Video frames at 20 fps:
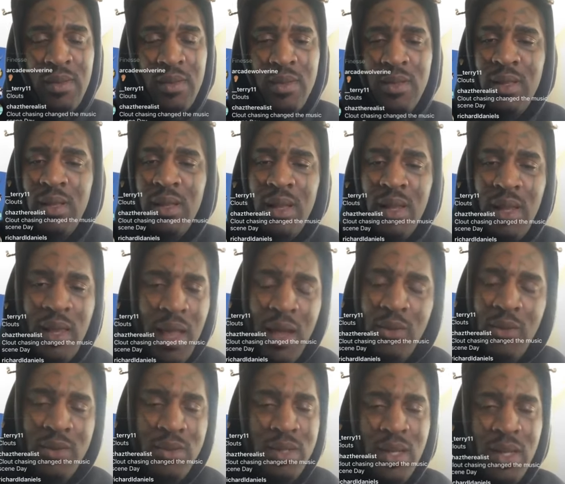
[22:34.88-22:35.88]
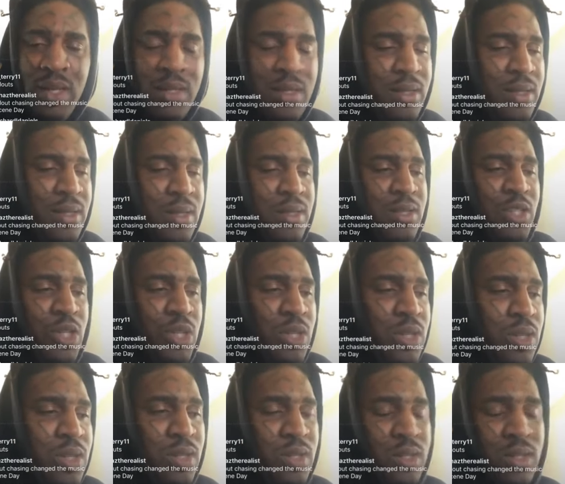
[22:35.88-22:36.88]
Clout chase the
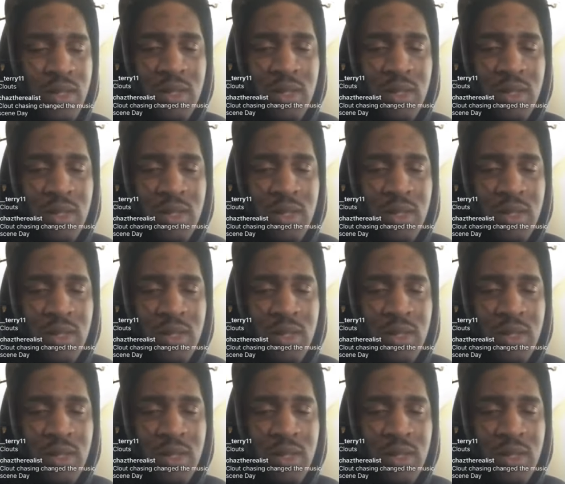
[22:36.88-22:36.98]
jug.